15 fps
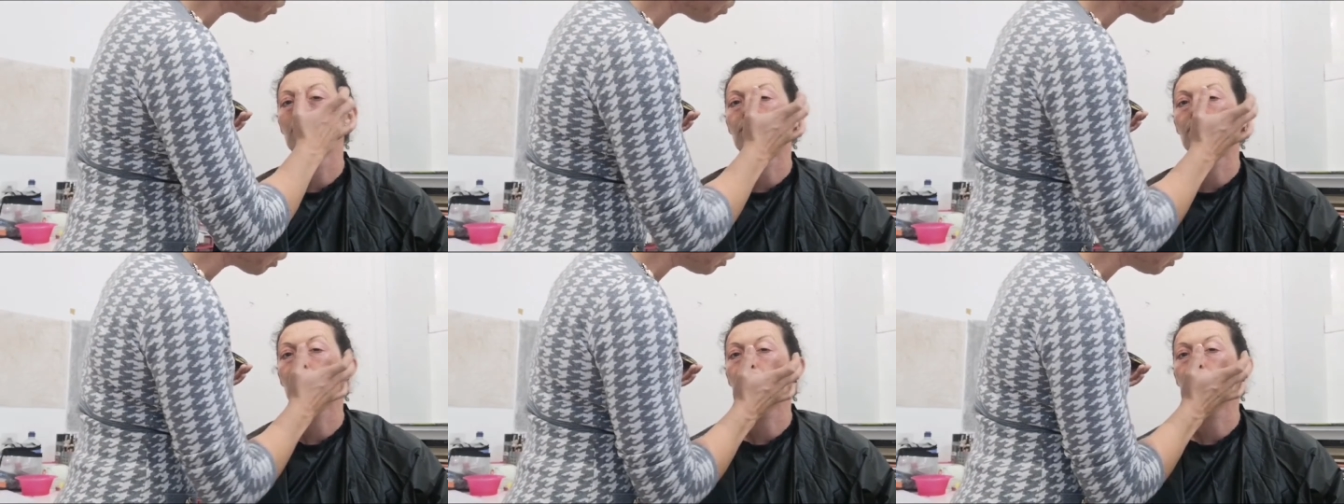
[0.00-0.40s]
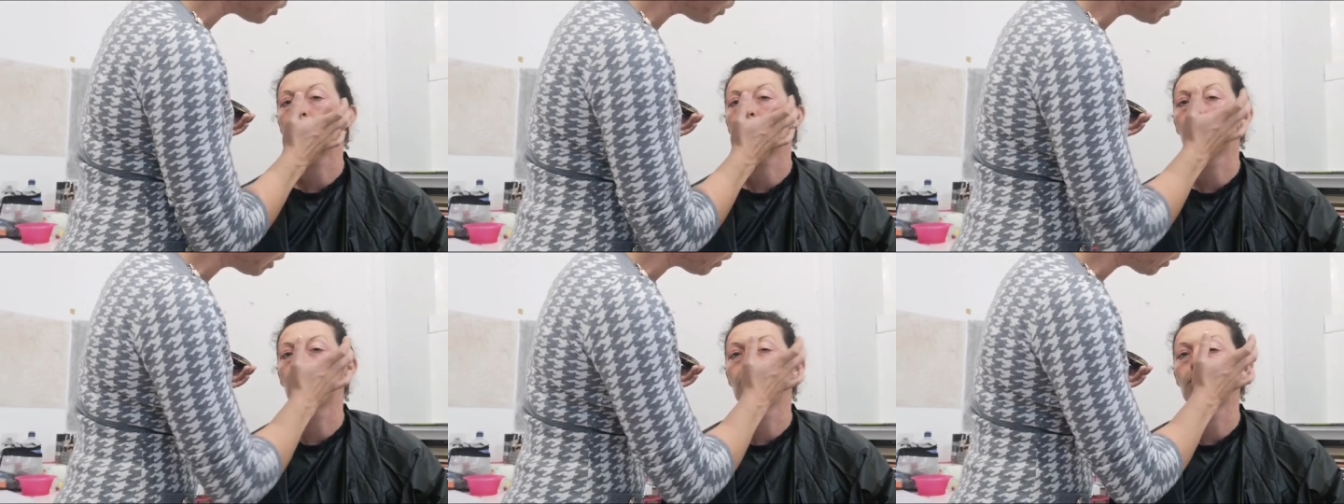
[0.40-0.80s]
So a
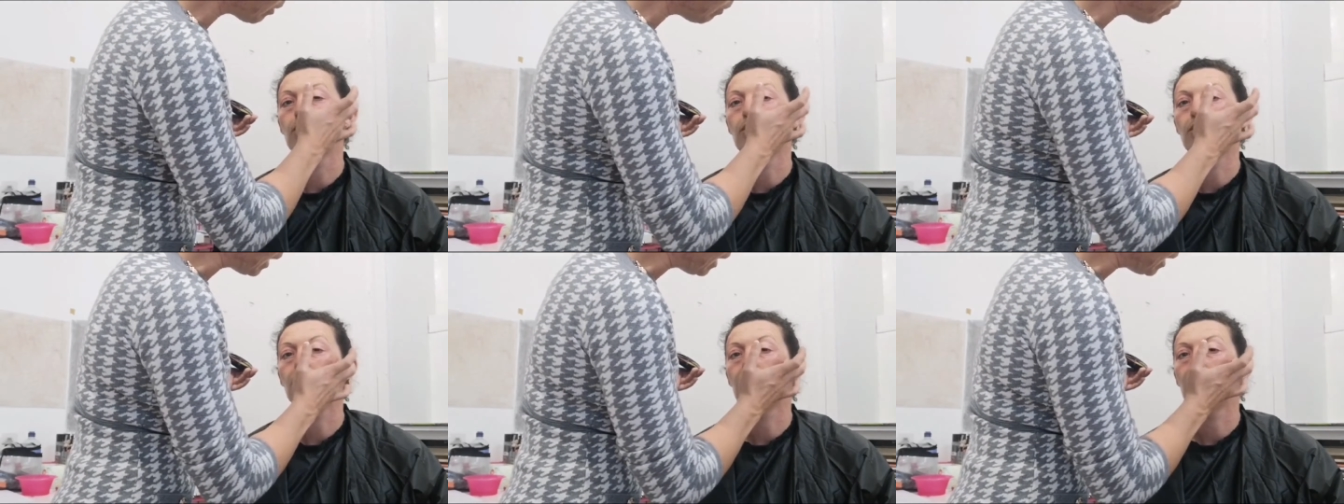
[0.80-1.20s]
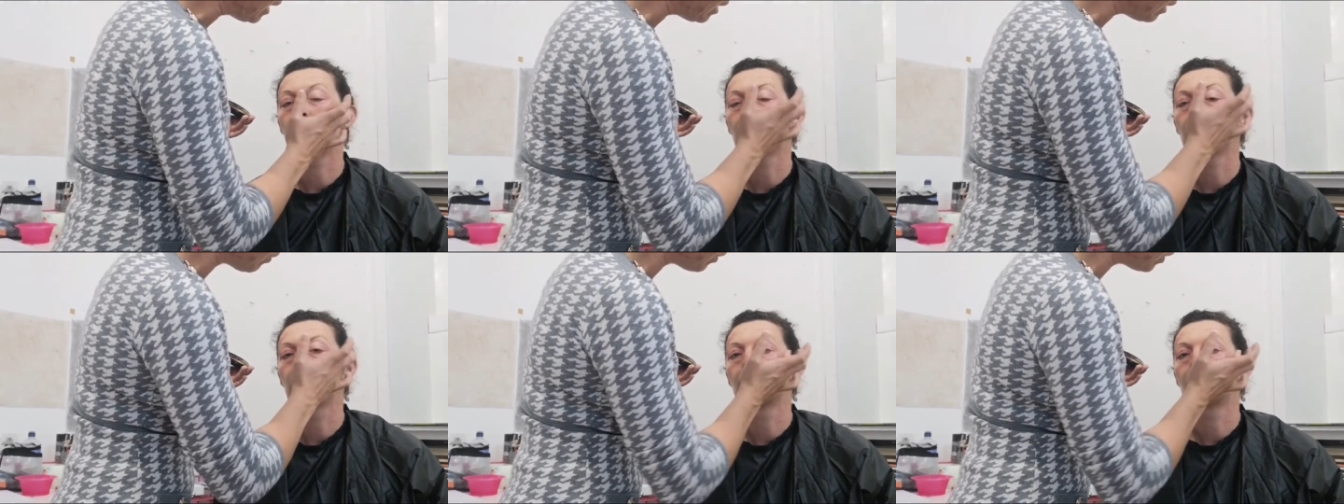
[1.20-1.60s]
bruise will look
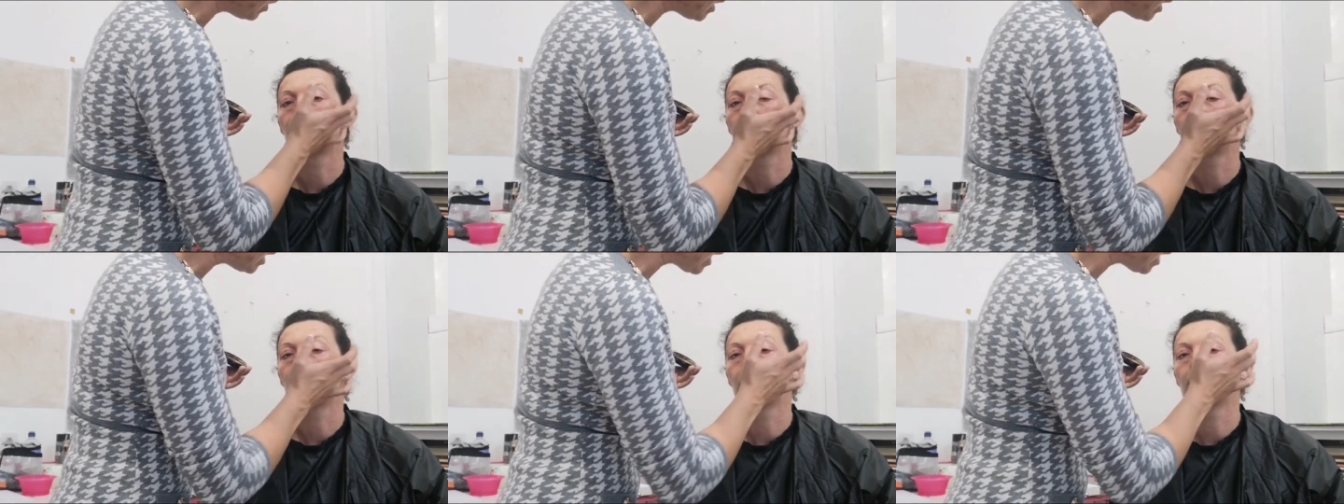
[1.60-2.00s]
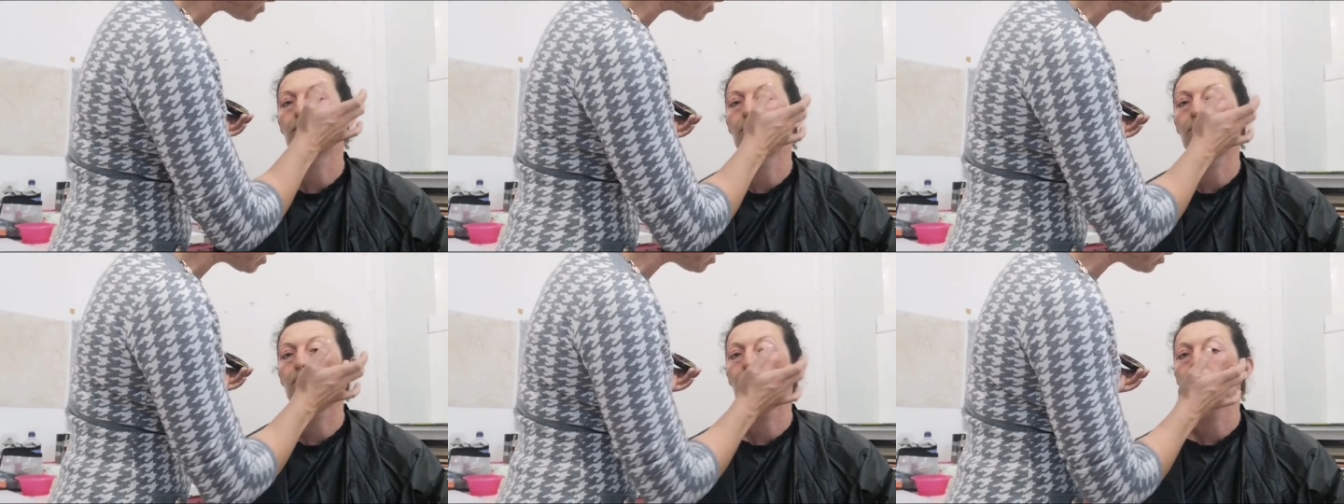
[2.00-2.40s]
completely different
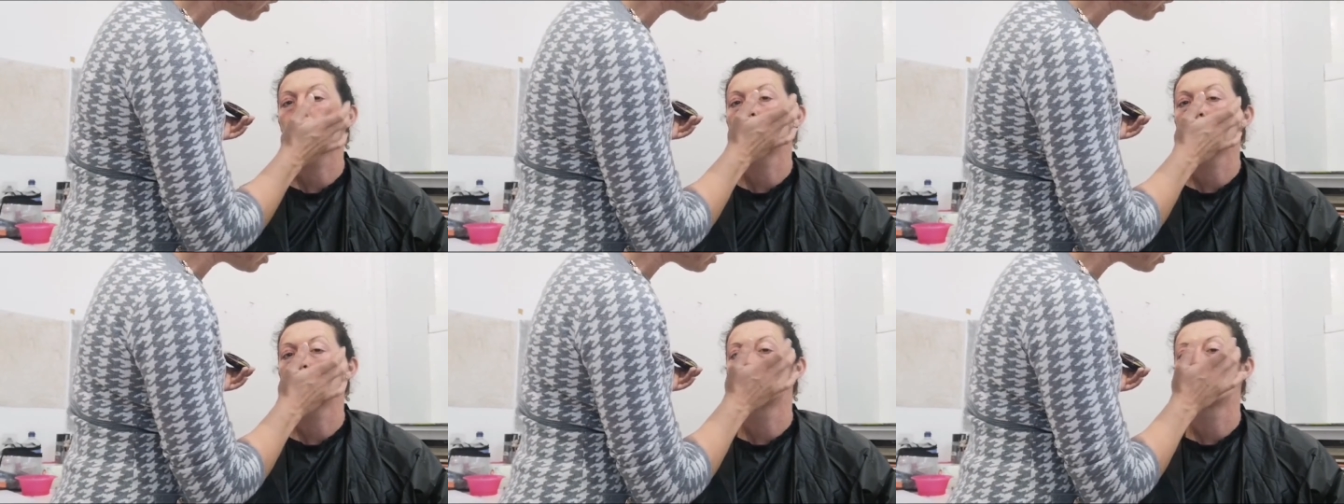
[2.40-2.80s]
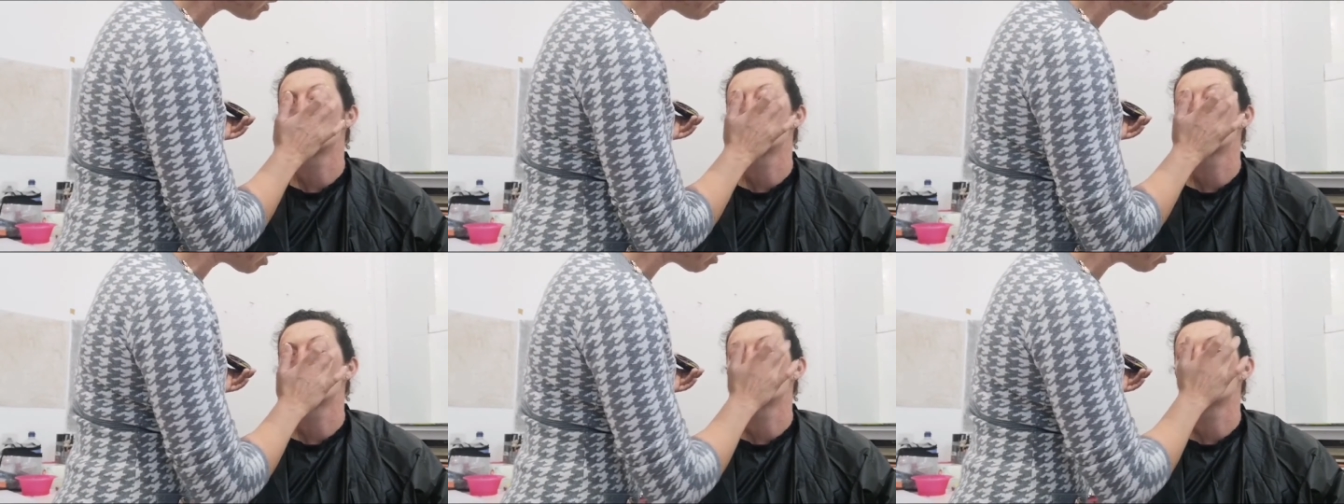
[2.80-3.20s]
today than it
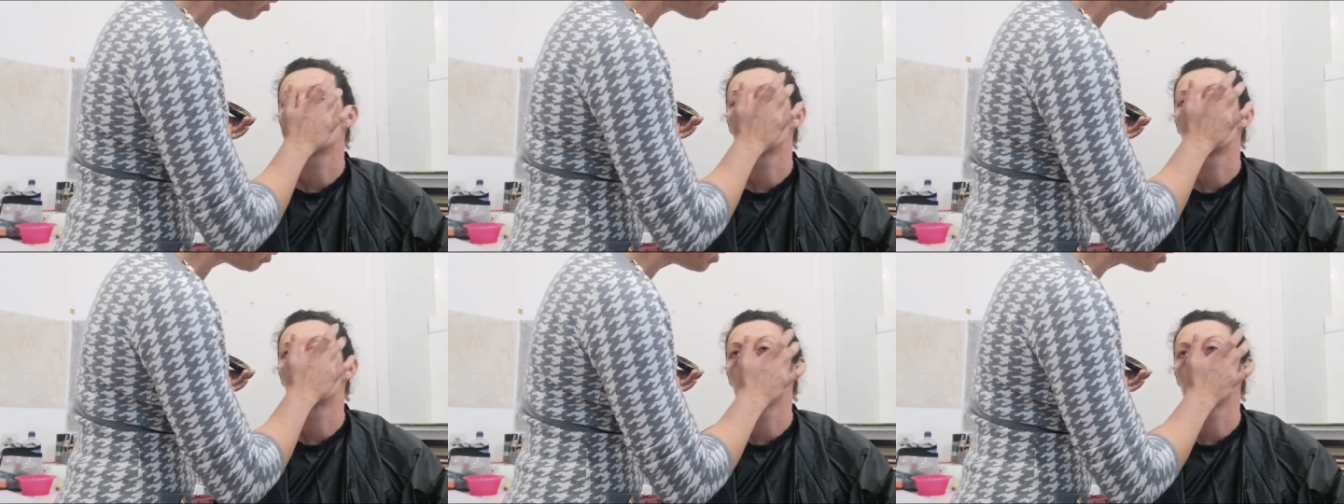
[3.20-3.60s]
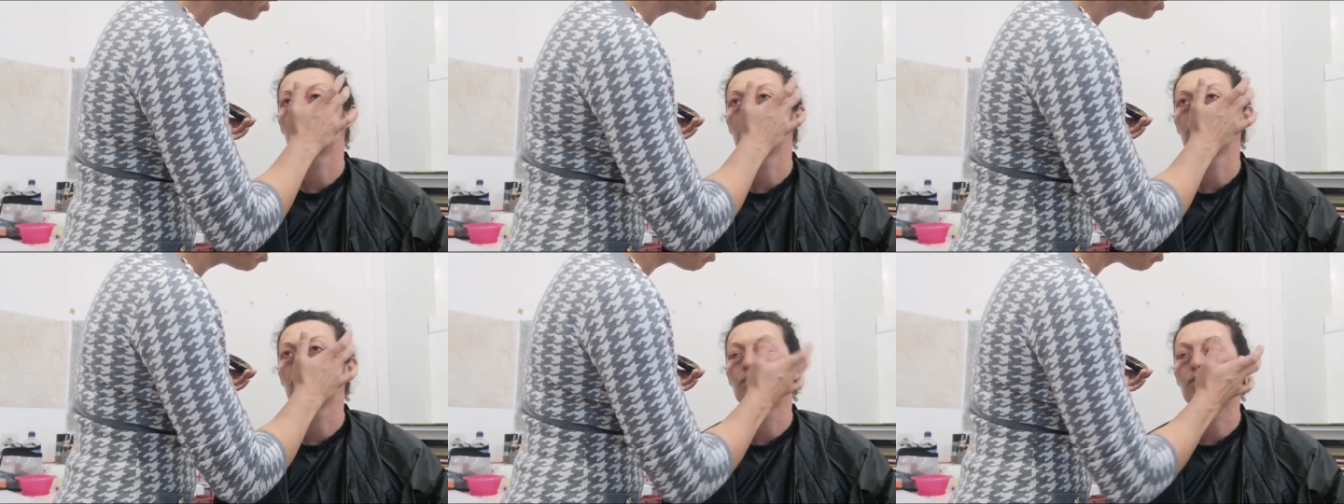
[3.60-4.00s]
does
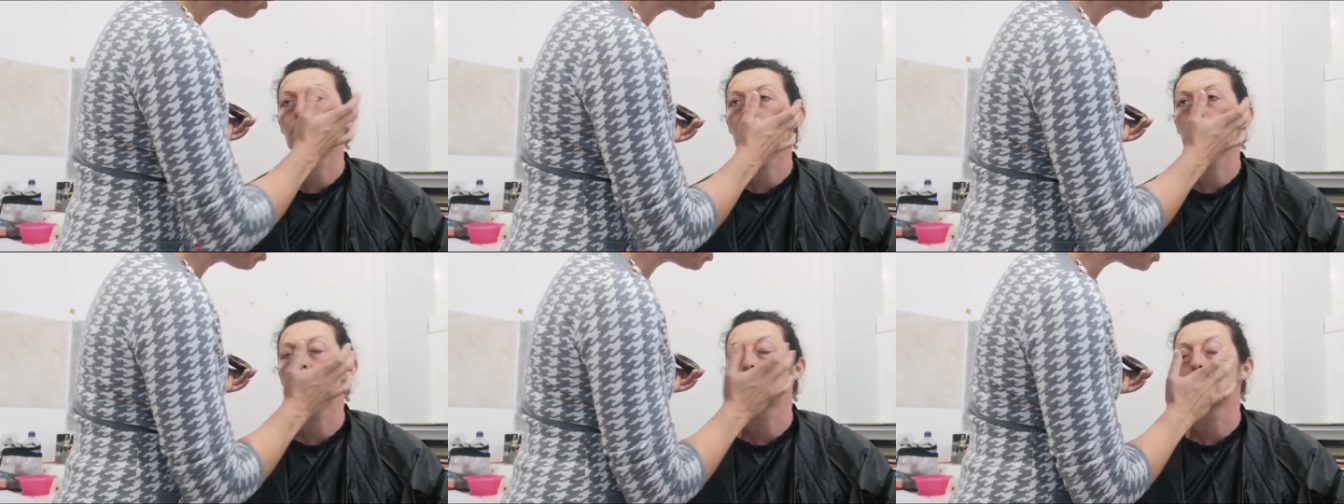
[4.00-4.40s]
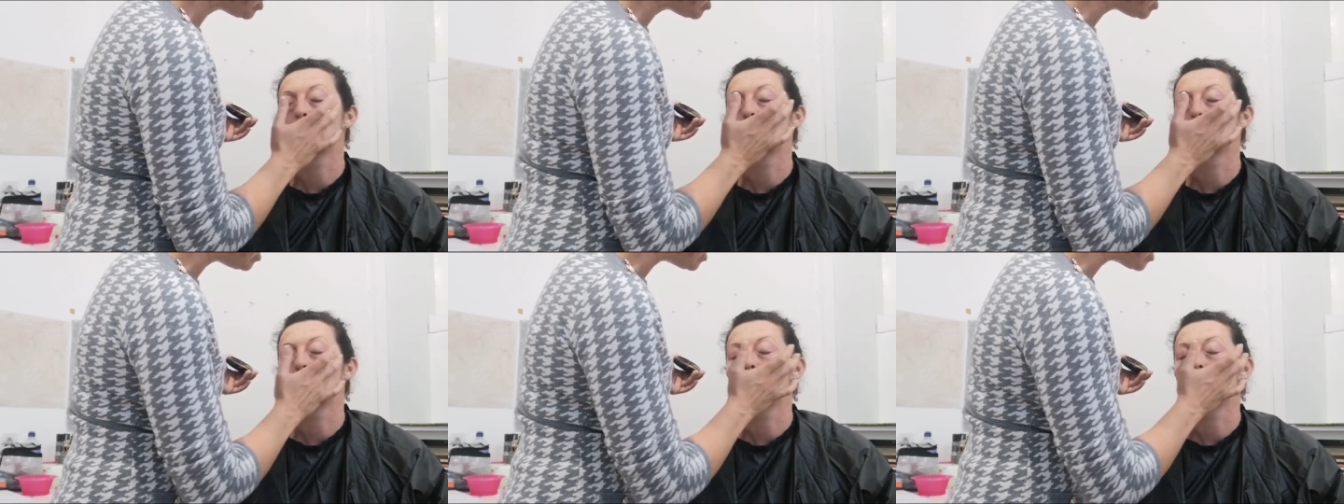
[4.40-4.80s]
tomorrow or
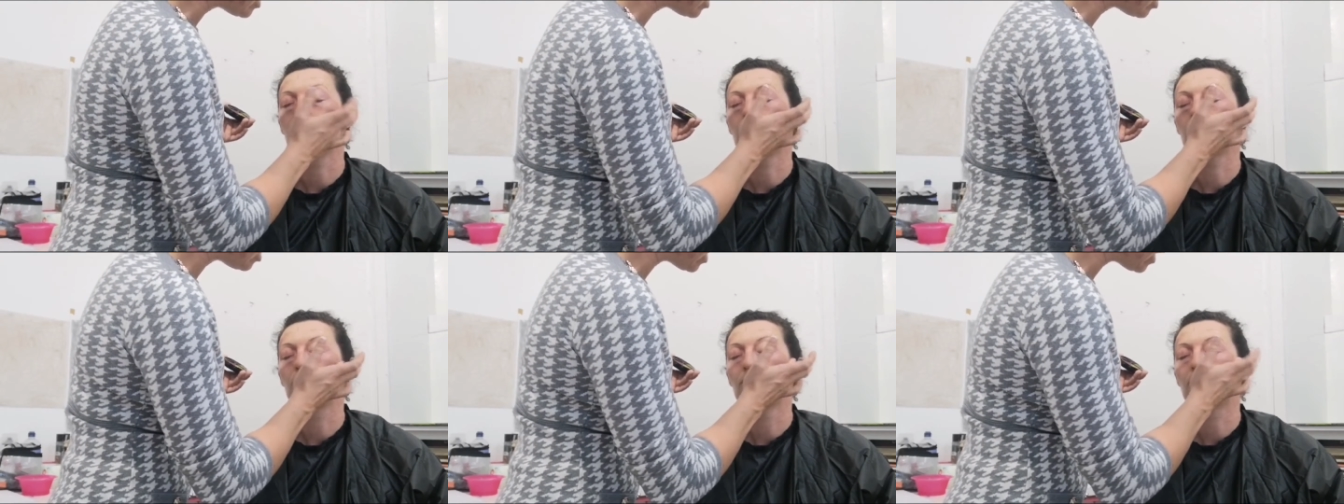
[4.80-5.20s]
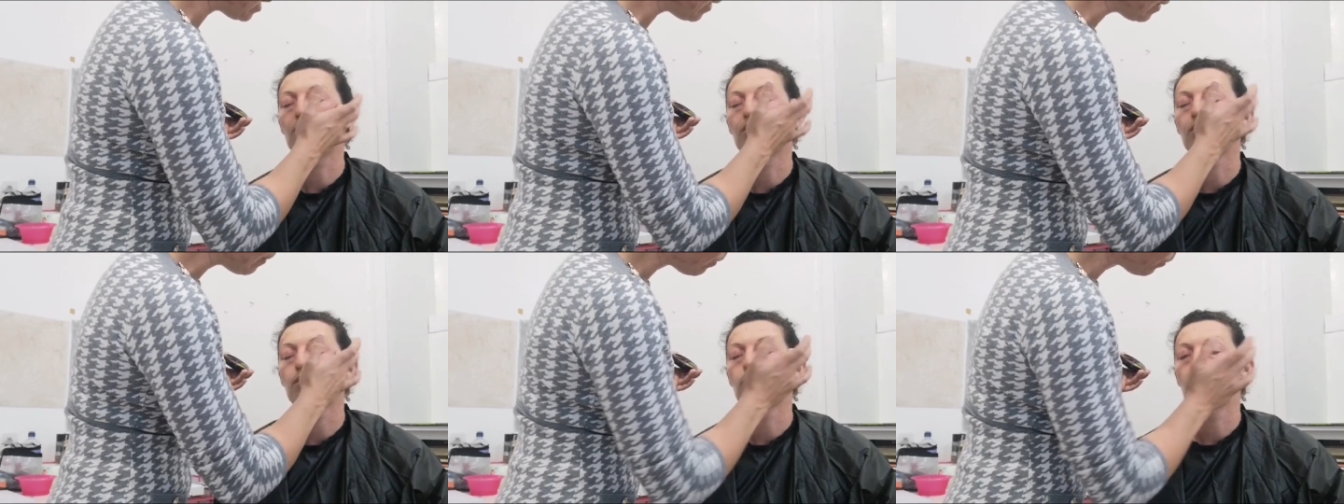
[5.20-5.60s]
it did
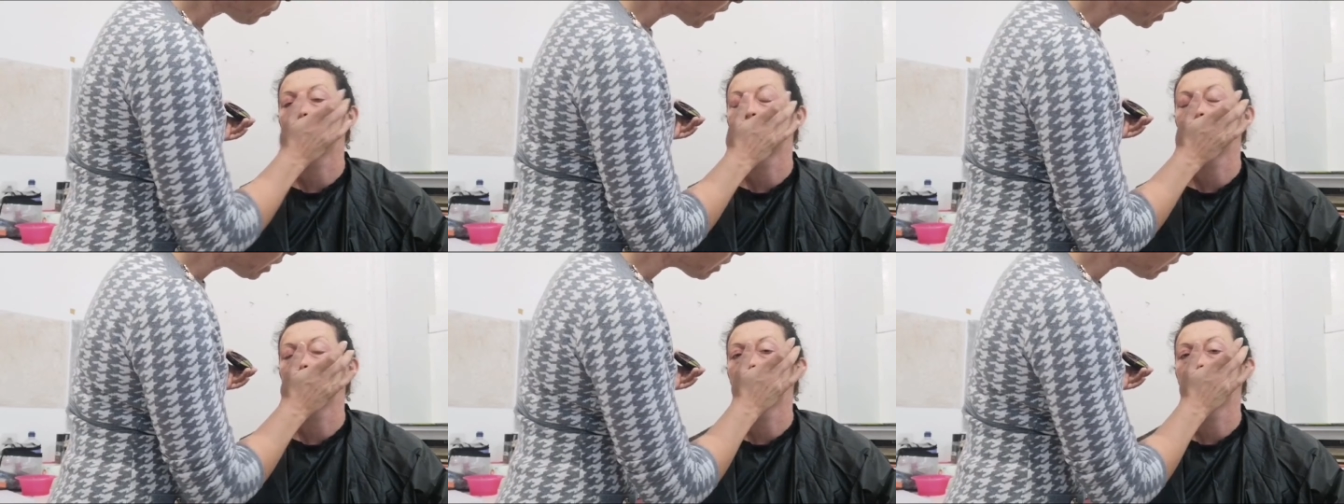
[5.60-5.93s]
yesterday.